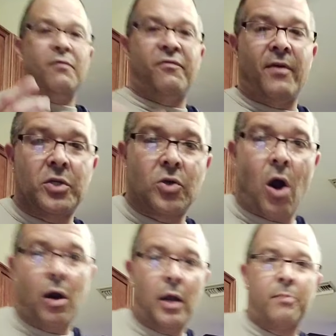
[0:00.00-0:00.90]
fresh
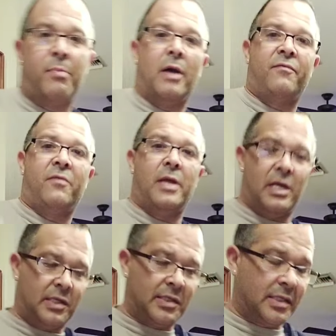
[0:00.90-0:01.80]
garlic, but for
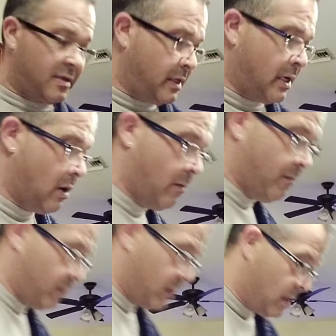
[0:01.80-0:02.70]
this, you know,
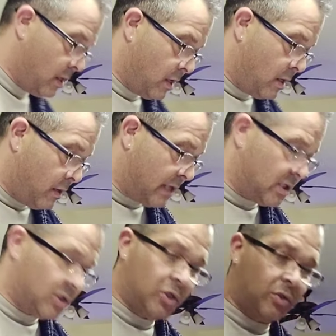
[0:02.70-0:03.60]
this
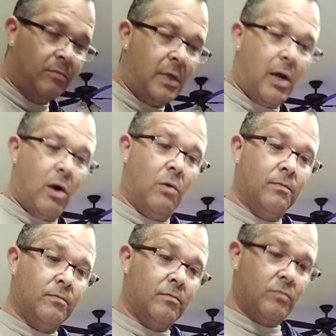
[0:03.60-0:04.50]
is, you
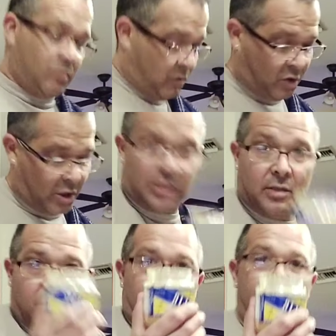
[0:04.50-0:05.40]
know, just
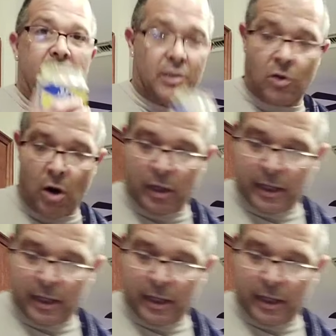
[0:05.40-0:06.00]
minced garlic.